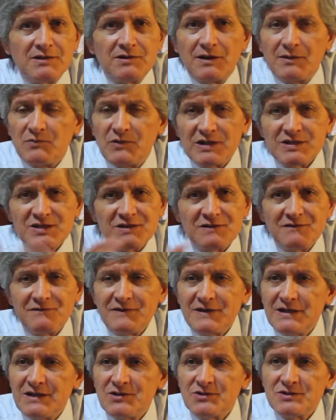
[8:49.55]
I'm watching
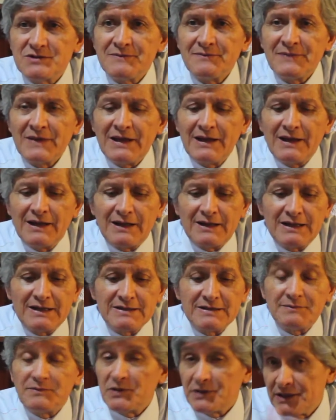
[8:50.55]
videos, and I tell
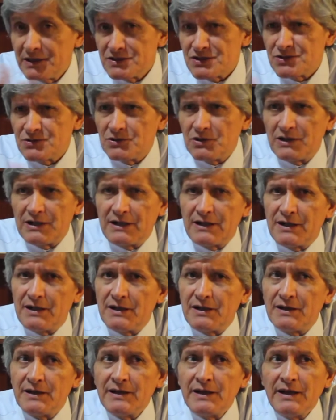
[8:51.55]
them, okay,
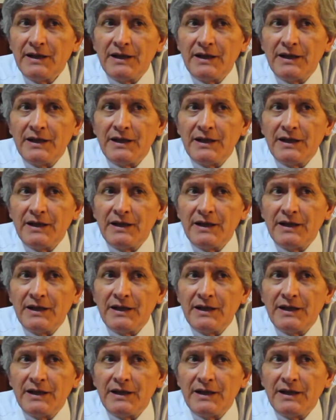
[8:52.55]
so